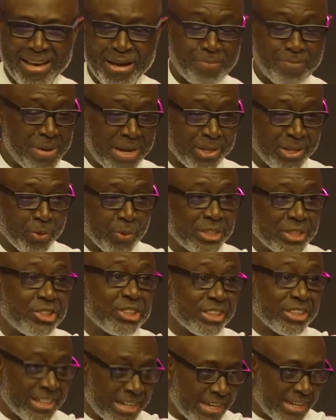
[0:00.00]
Uh, by the way,
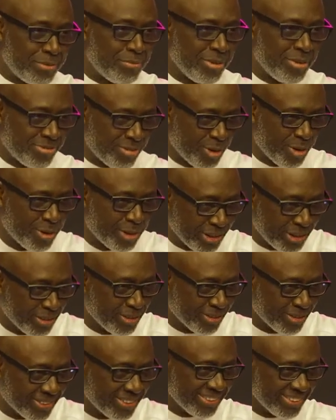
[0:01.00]
she read before, you
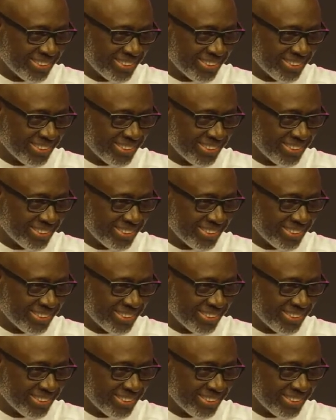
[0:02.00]
know.